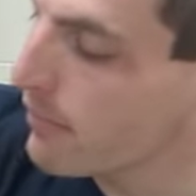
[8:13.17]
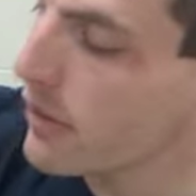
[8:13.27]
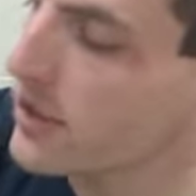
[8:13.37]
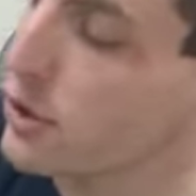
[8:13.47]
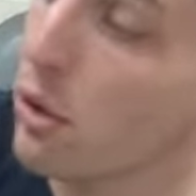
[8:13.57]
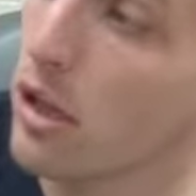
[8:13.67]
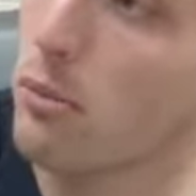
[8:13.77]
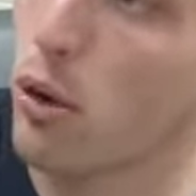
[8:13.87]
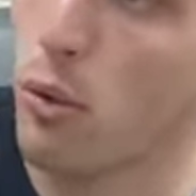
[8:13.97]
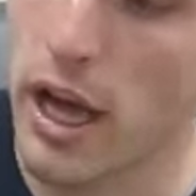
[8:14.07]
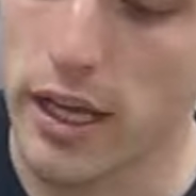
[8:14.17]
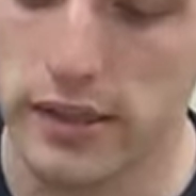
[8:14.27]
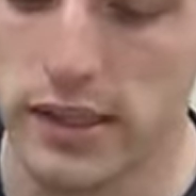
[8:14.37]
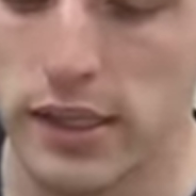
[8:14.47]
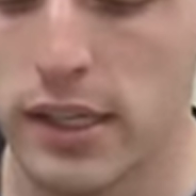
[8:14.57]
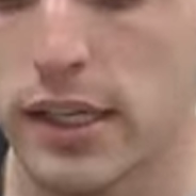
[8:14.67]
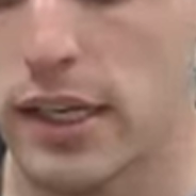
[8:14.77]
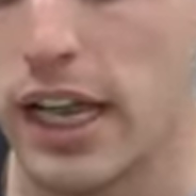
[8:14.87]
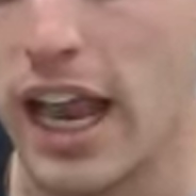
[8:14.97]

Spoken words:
this toilet bowl wax, and